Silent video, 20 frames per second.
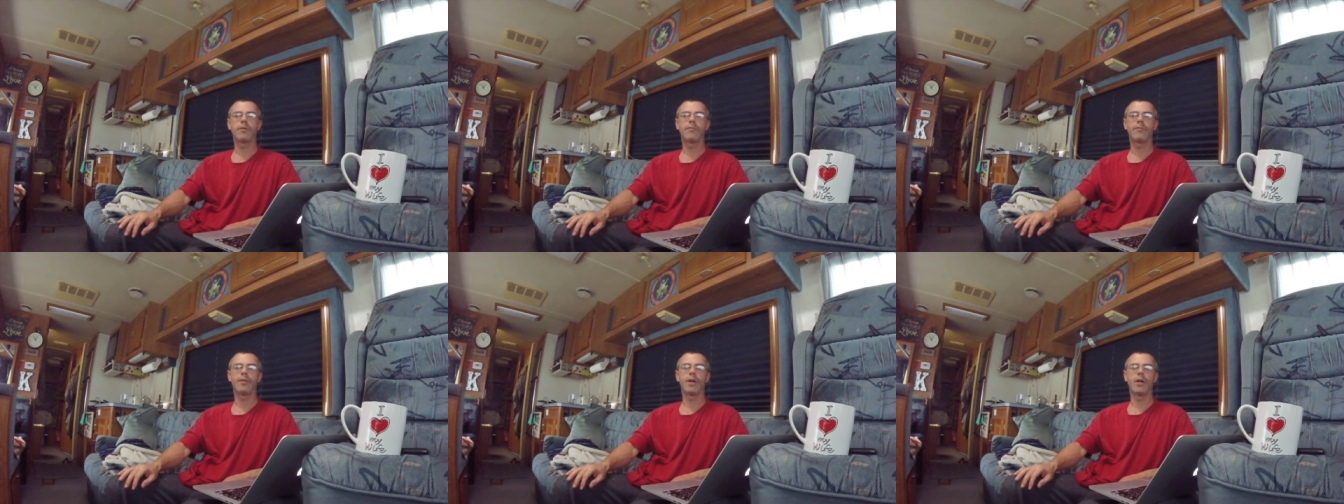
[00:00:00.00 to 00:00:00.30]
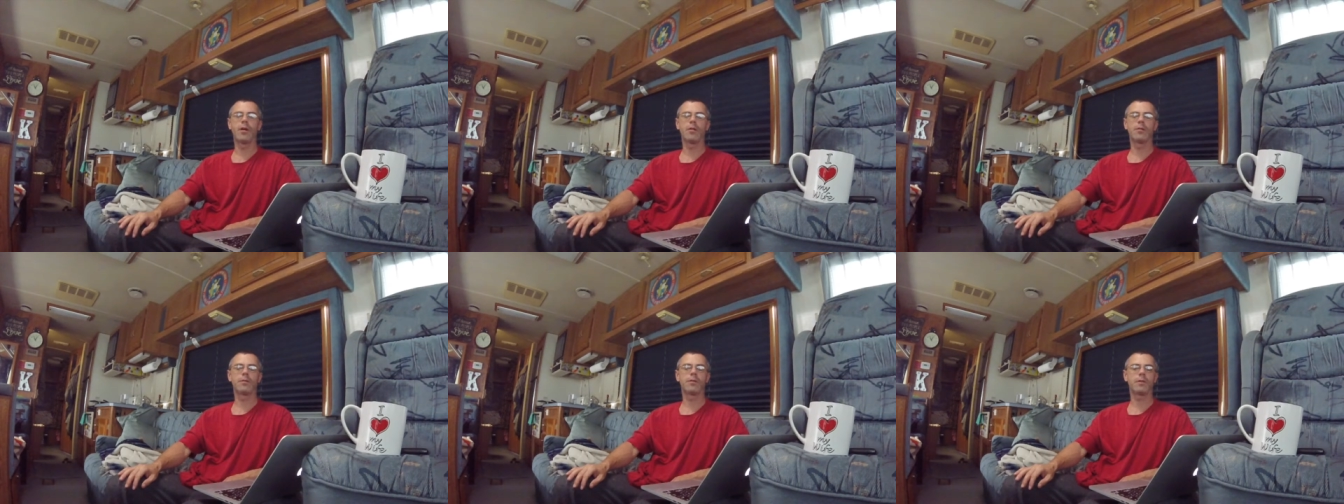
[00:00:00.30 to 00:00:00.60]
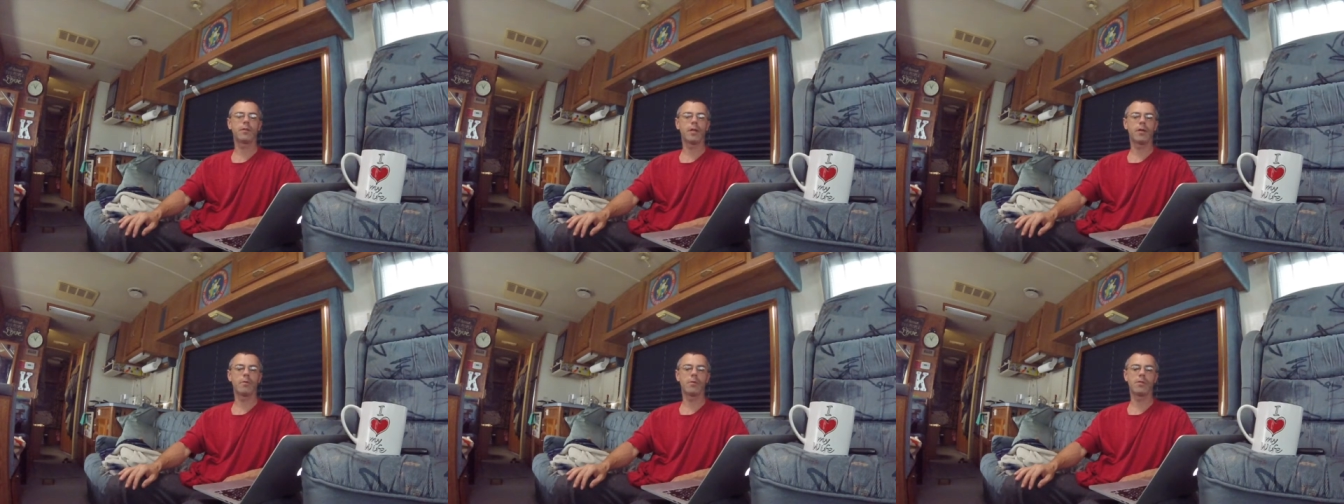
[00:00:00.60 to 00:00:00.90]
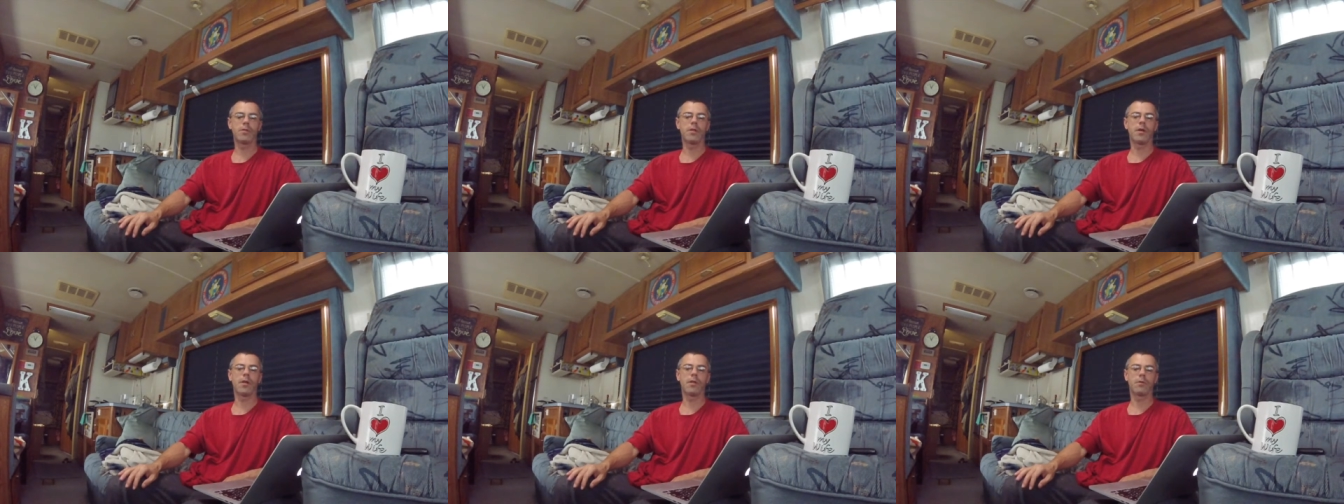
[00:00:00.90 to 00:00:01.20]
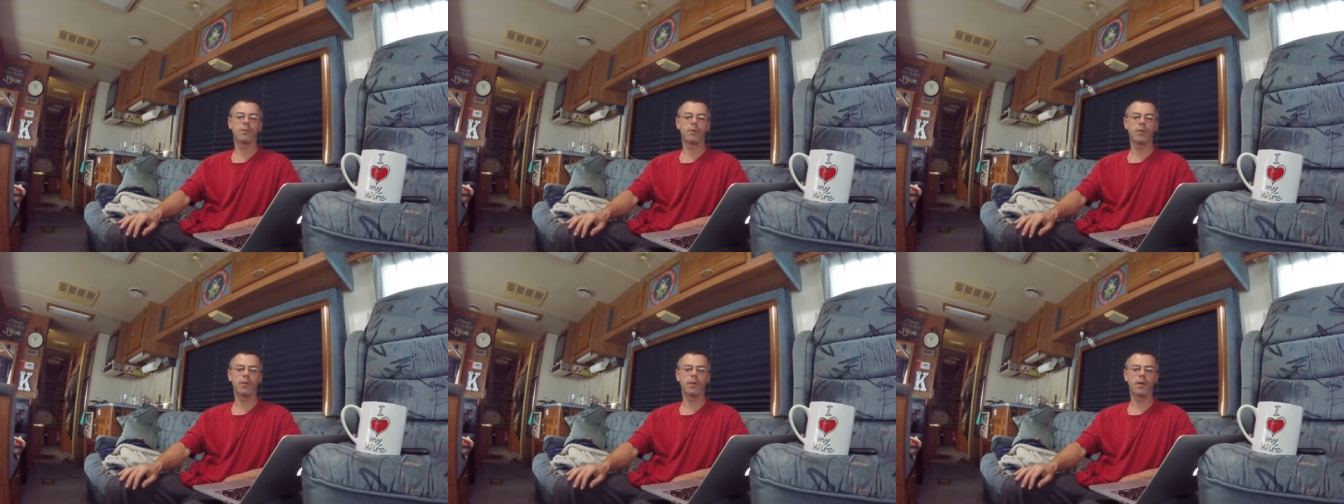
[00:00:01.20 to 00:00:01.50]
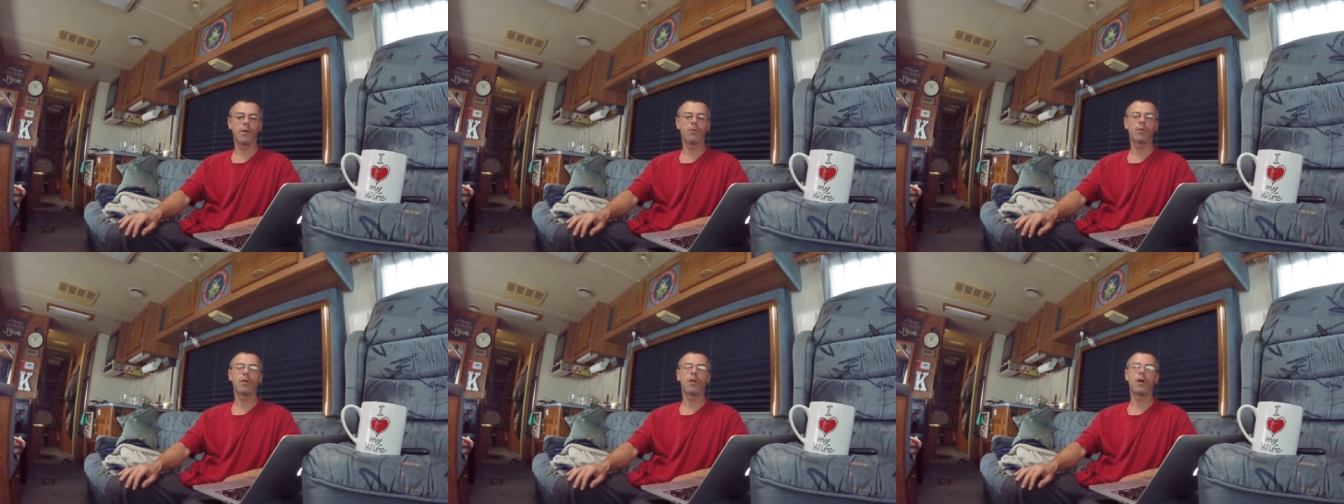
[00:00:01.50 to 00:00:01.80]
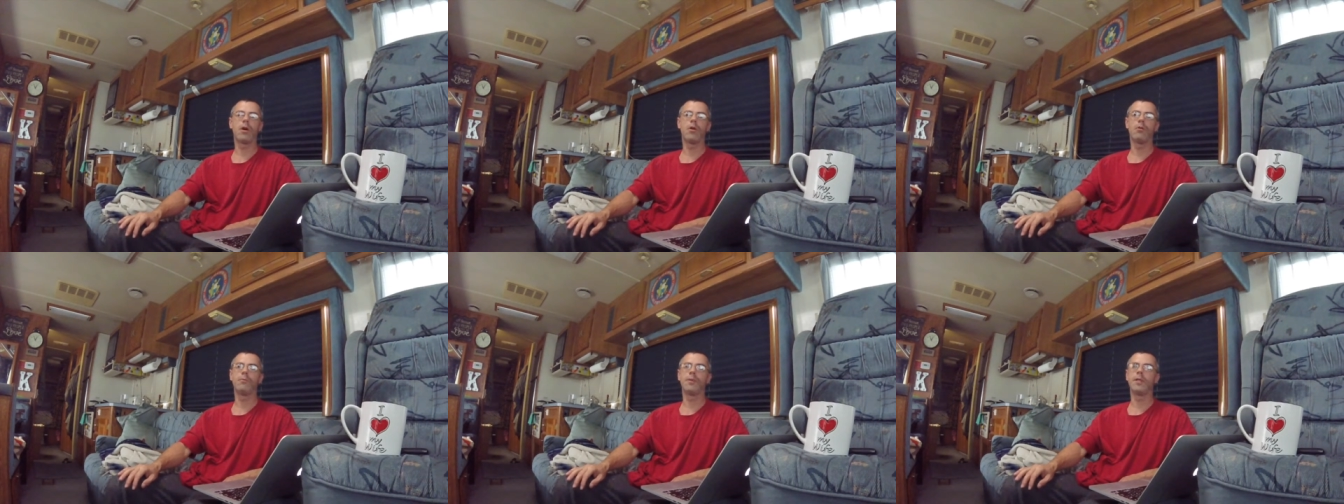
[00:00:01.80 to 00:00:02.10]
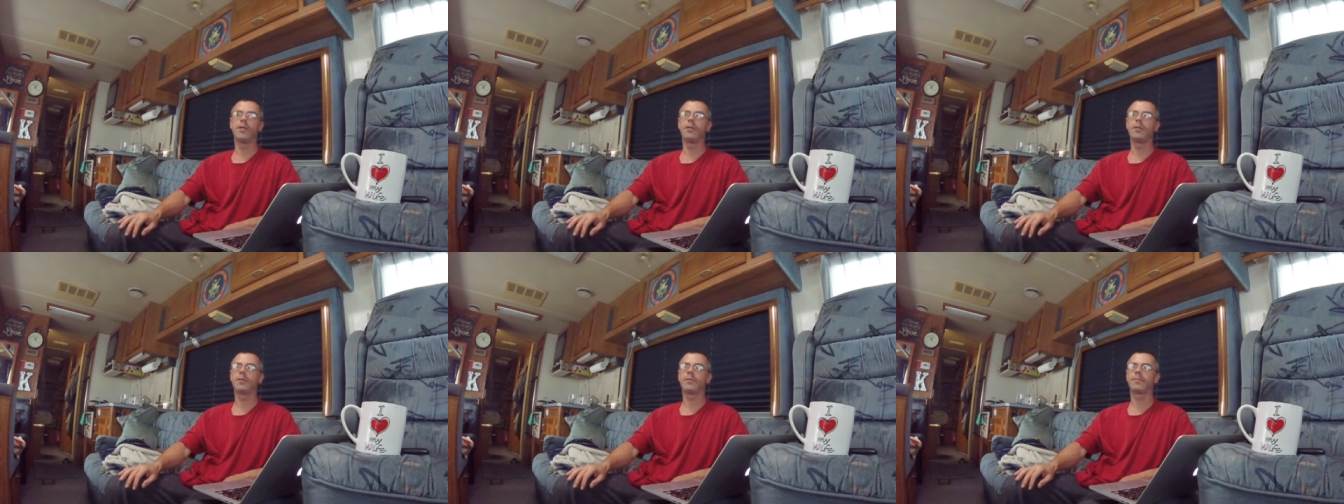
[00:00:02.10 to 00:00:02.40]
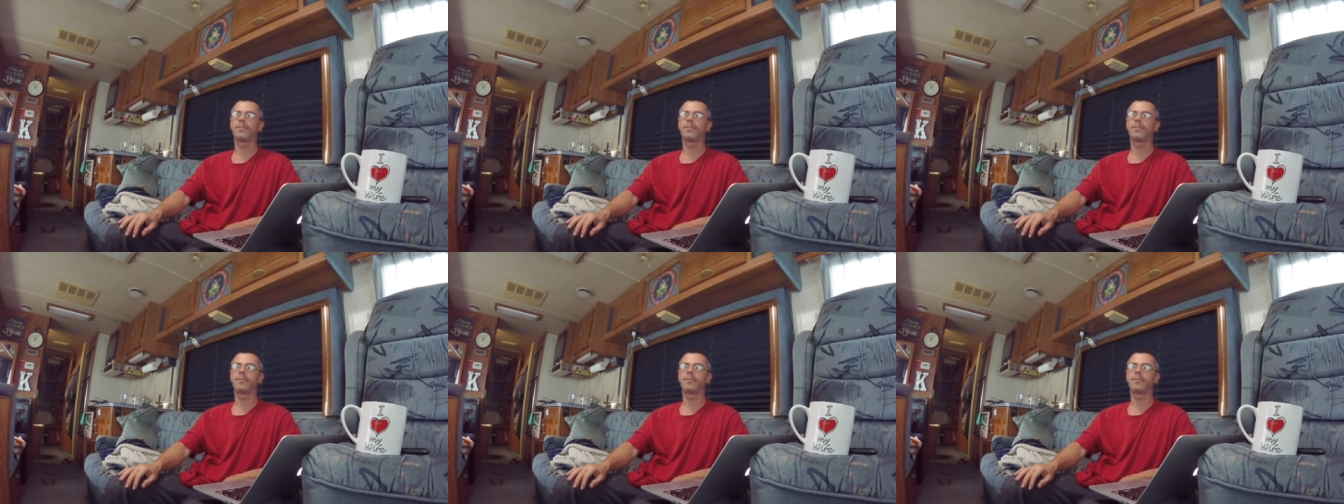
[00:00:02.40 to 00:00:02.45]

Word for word: felt. It was another one in Oklahoma.